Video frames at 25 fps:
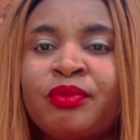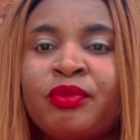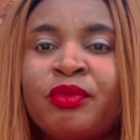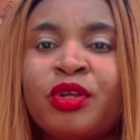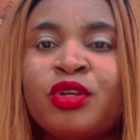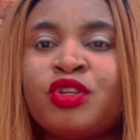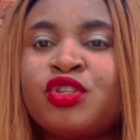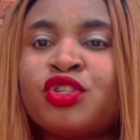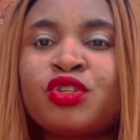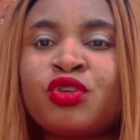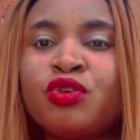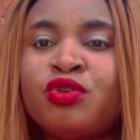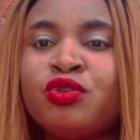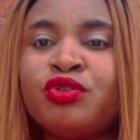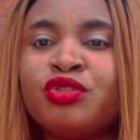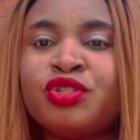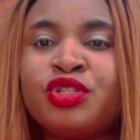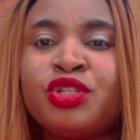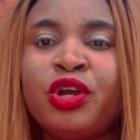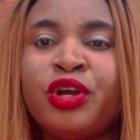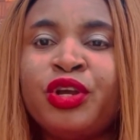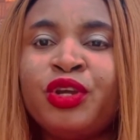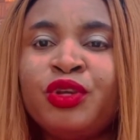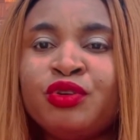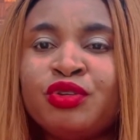schools
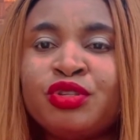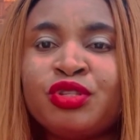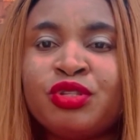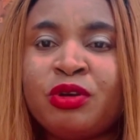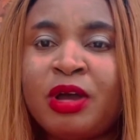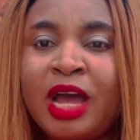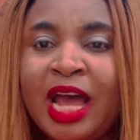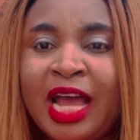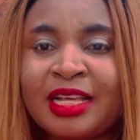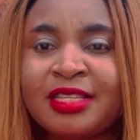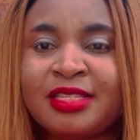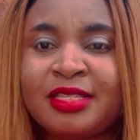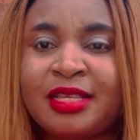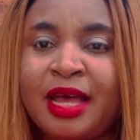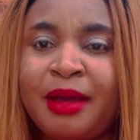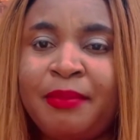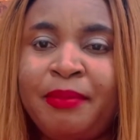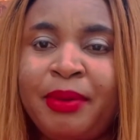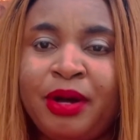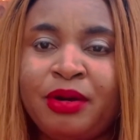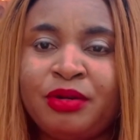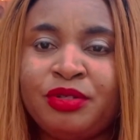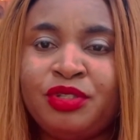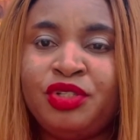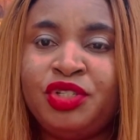don't used to ask
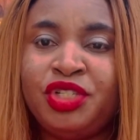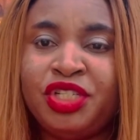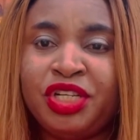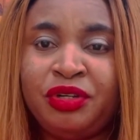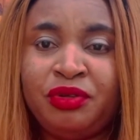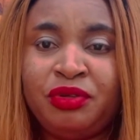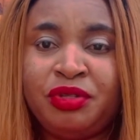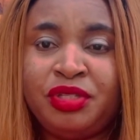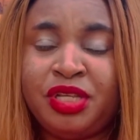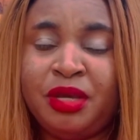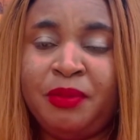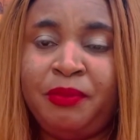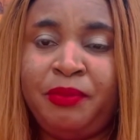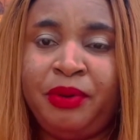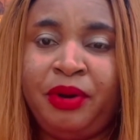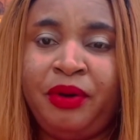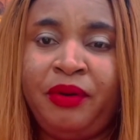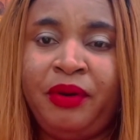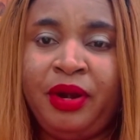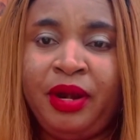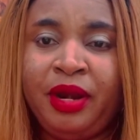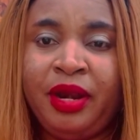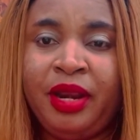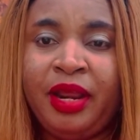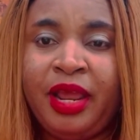about genuine
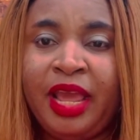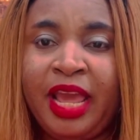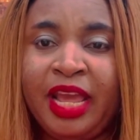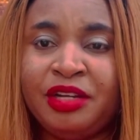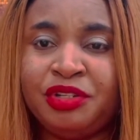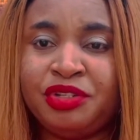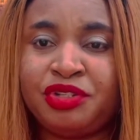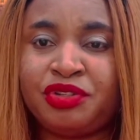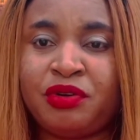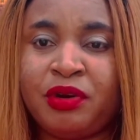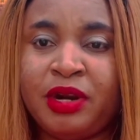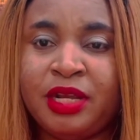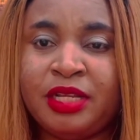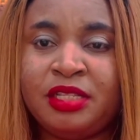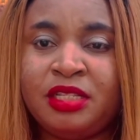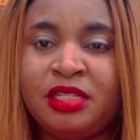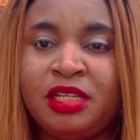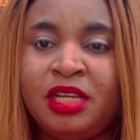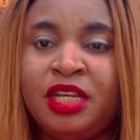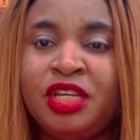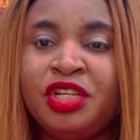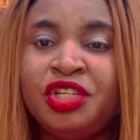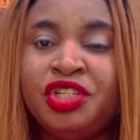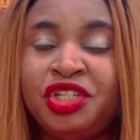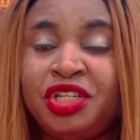temporary entrance,
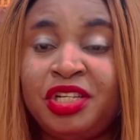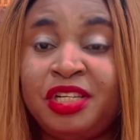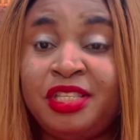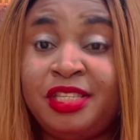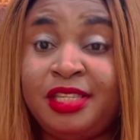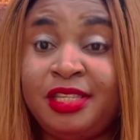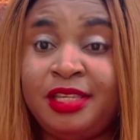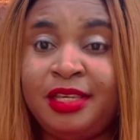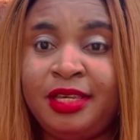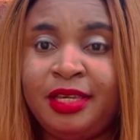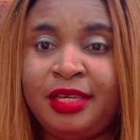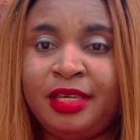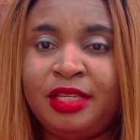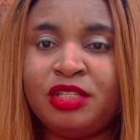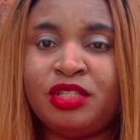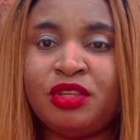GTE.